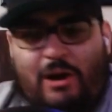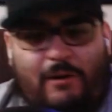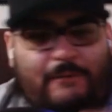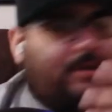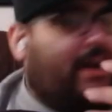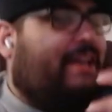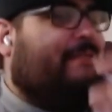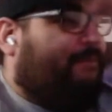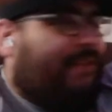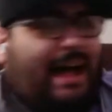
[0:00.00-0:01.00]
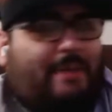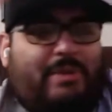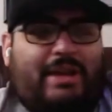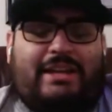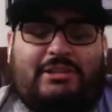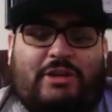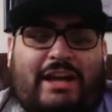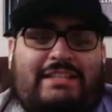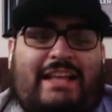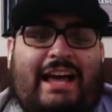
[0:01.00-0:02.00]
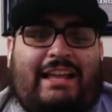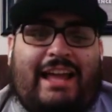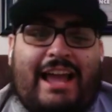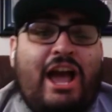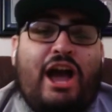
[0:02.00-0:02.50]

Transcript: old fucking flopping and tries to act like